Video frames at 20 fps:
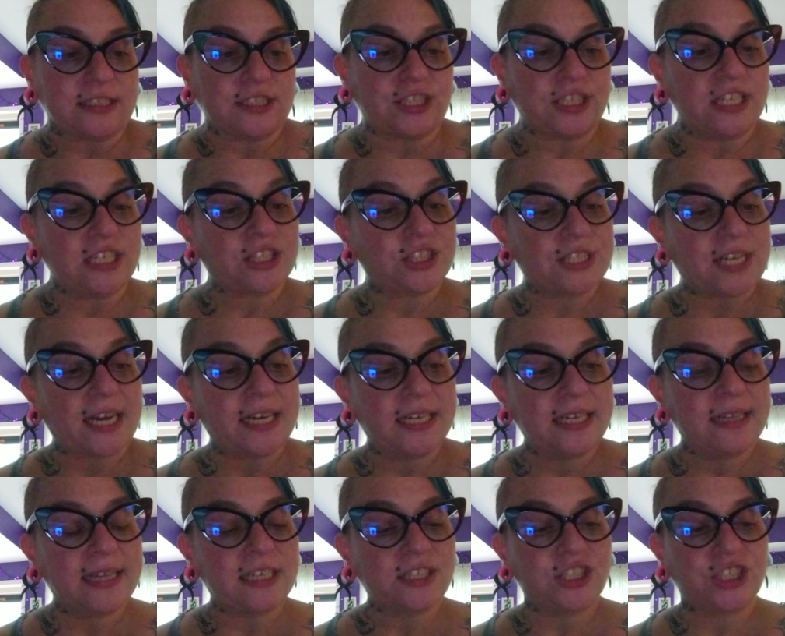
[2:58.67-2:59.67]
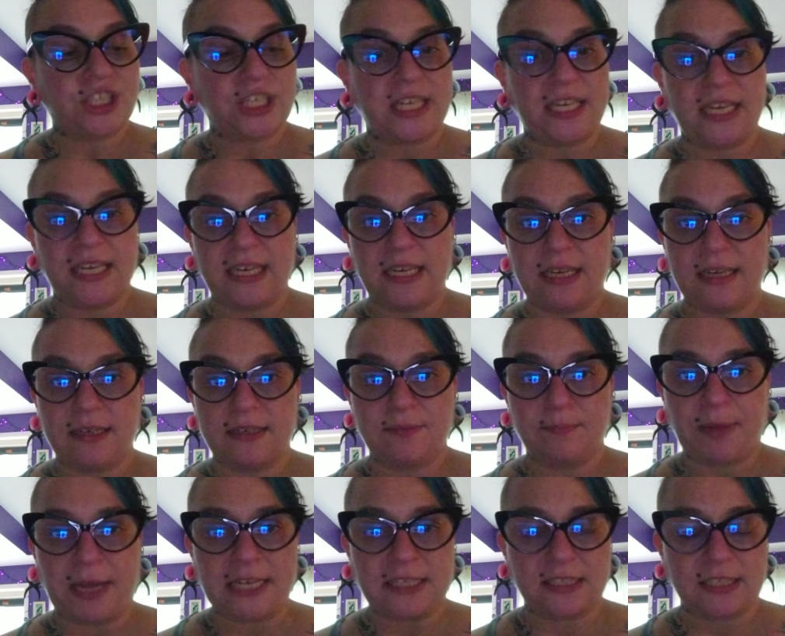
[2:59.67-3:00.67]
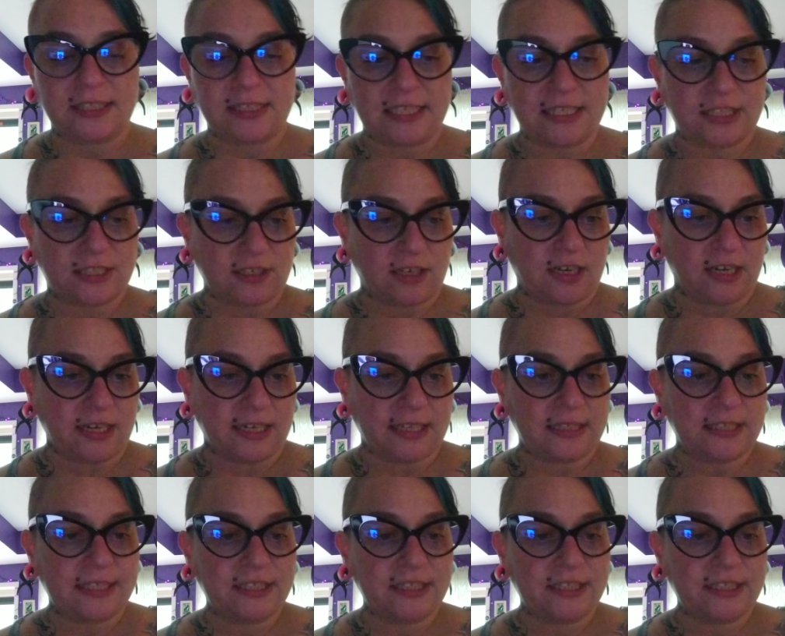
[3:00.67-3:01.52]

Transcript: the study that she bases this on